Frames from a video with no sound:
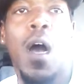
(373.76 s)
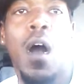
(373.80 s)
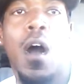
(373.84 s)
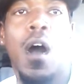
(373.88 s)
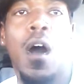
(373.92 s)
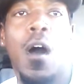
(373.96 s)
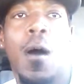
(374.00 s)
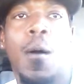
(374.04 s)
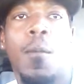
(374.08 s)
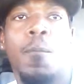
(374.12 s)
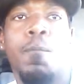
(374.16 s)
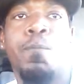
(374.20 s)

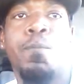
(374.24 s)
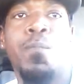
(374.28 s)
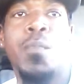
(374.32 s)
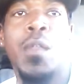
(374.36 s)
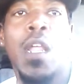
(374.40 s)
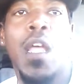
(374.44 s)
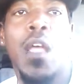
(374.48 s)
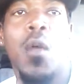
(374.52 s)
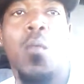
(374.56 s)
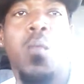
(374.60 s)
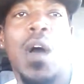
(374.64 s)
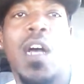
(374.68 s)
And
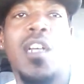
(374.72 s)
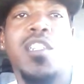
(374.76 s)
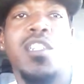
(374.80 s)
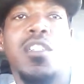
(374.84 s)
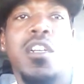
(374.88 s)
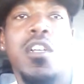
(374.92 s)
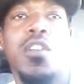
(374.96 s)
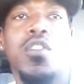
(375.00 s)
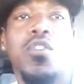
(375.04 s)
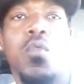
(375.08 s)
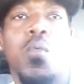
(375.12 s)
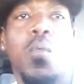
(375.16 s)
why
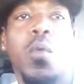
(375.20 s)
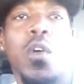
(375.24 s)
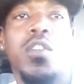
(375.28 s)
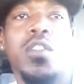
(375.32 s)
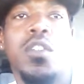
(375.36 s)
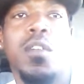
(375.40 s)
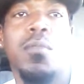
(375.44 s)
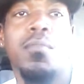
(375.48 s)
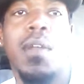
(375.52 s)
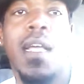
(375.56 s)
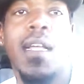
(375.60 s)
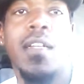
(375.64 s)
shouldn't you
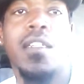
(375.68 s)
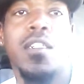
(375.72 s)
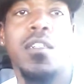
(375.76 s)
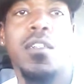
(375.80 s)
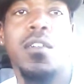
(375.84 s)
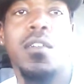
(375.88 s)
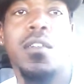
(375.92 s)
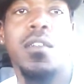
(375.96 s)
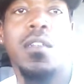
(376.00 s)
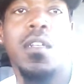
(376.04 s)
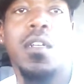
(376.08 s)
worship nature?